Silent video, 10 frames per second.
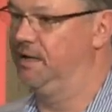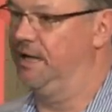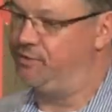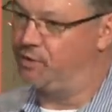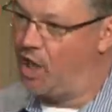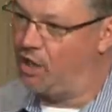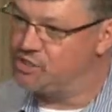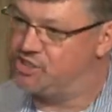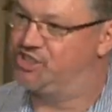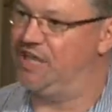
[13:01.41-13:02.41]
If you
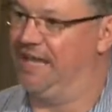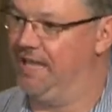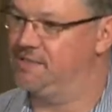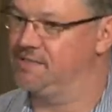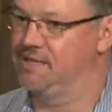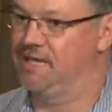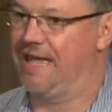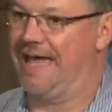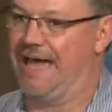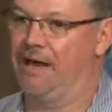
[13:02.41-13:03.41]
can't see it,
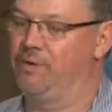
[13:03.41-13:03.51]
how